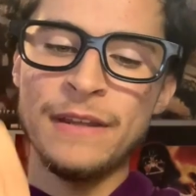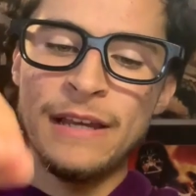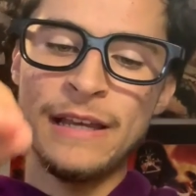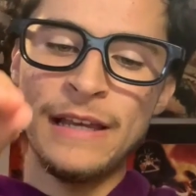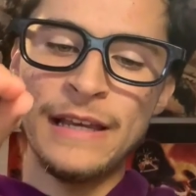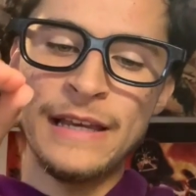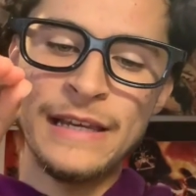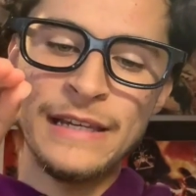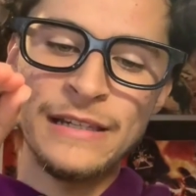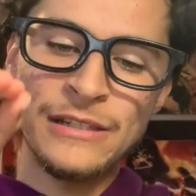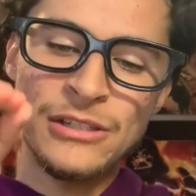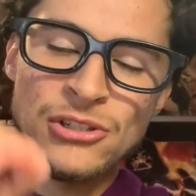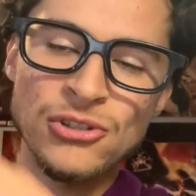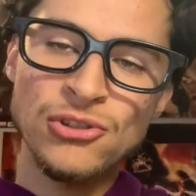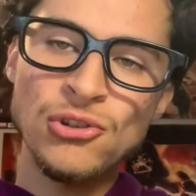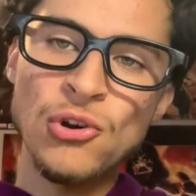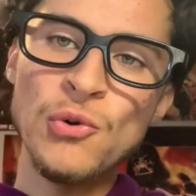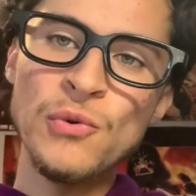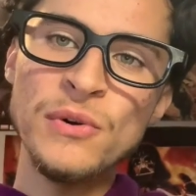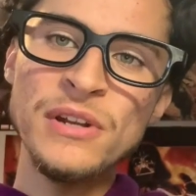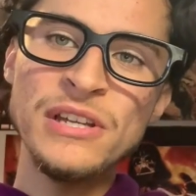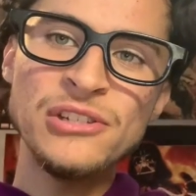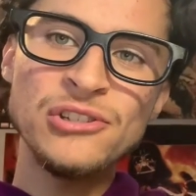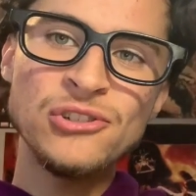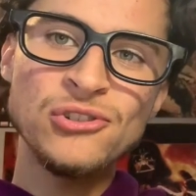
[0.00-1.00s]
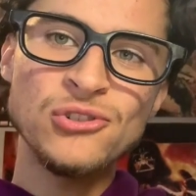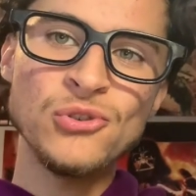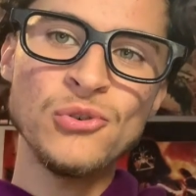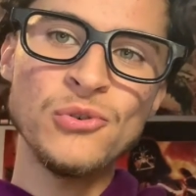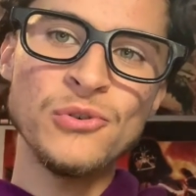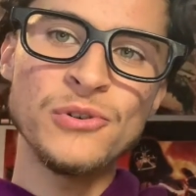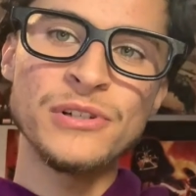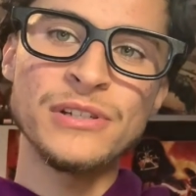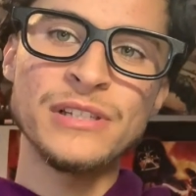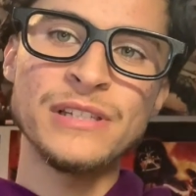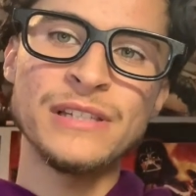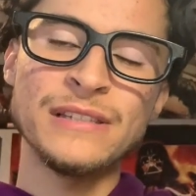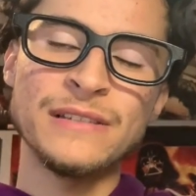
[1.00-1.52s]
a Sony
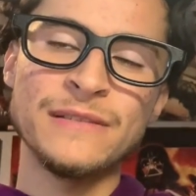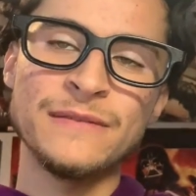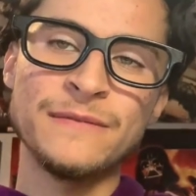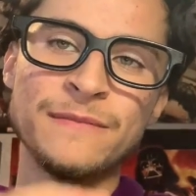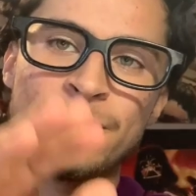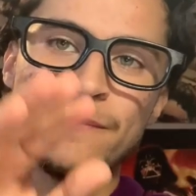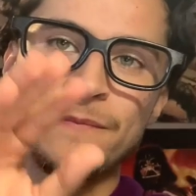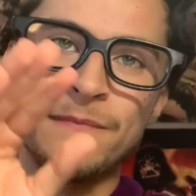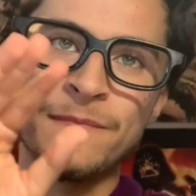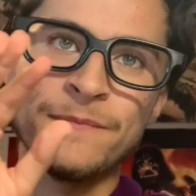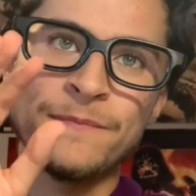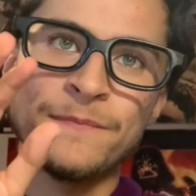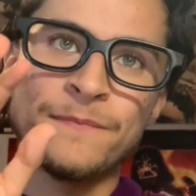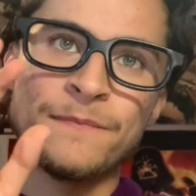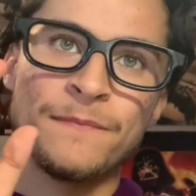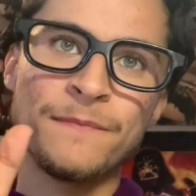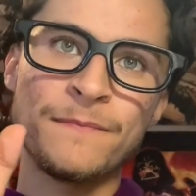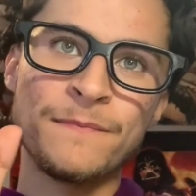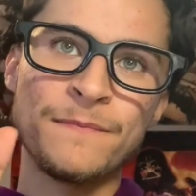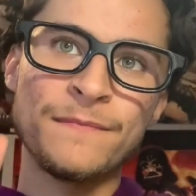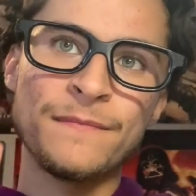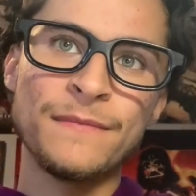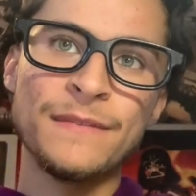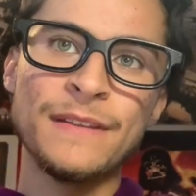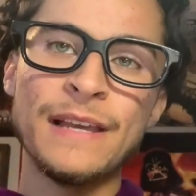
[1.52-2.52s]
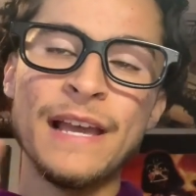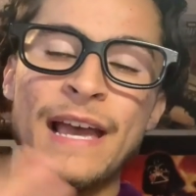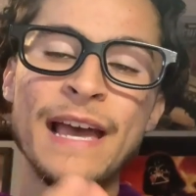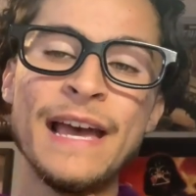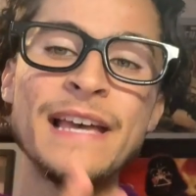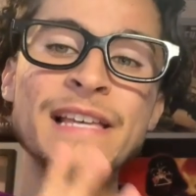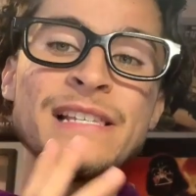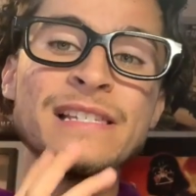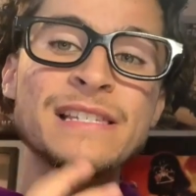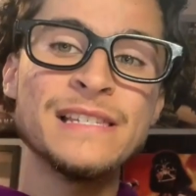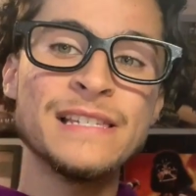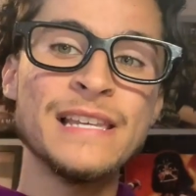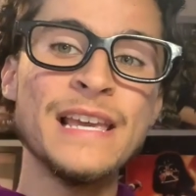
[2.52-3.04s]
source
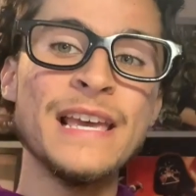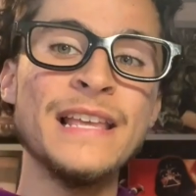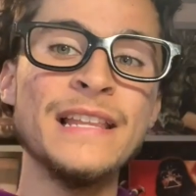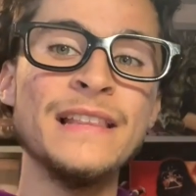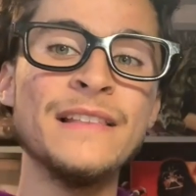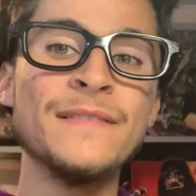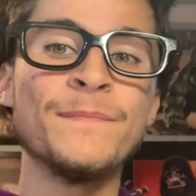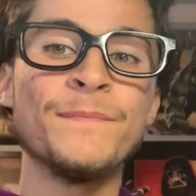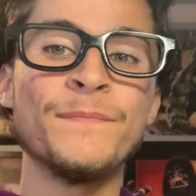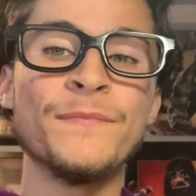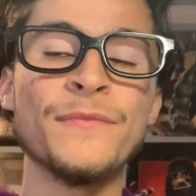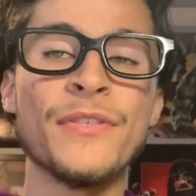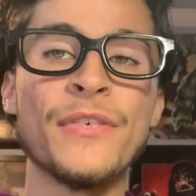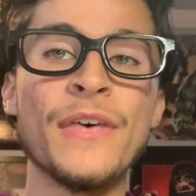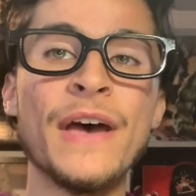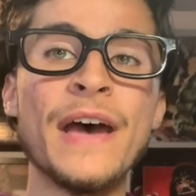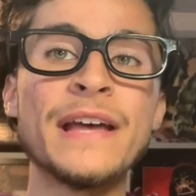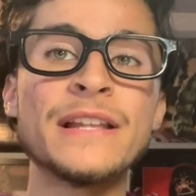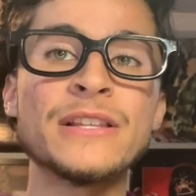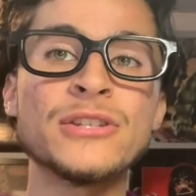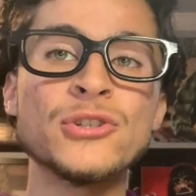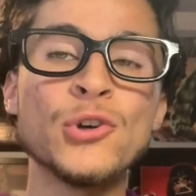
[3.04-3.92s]
has said that